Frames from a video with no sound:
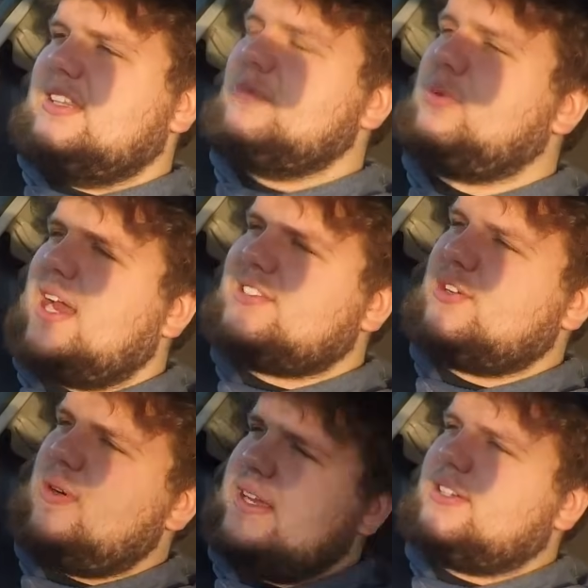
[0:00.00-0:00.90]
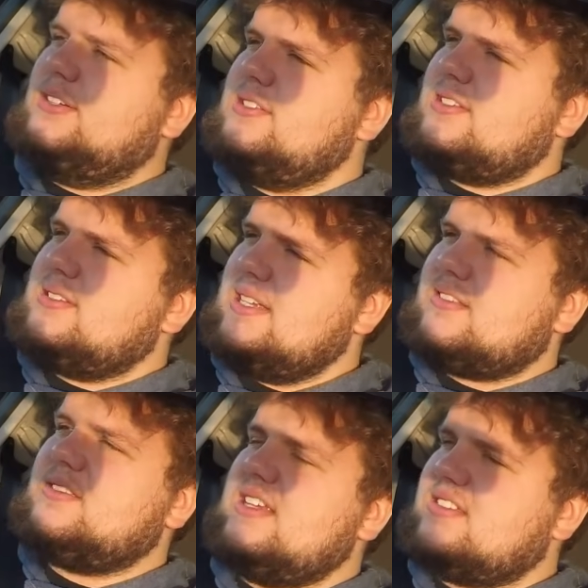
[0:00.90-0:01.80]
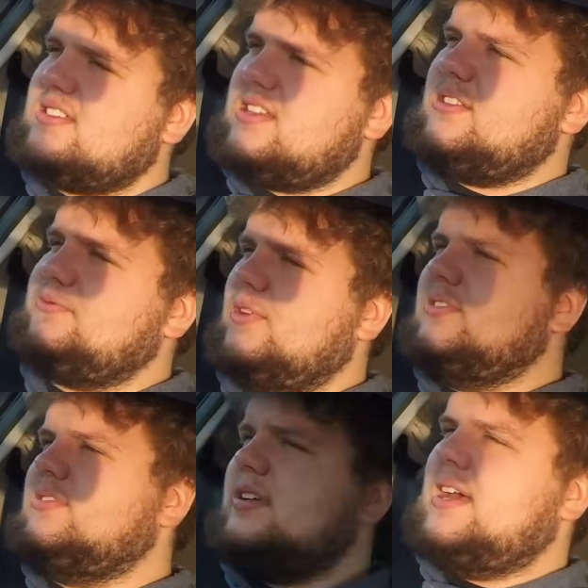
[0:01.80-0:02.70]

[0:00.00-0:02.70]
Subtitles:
The brakes are quite good. It's discs in the front,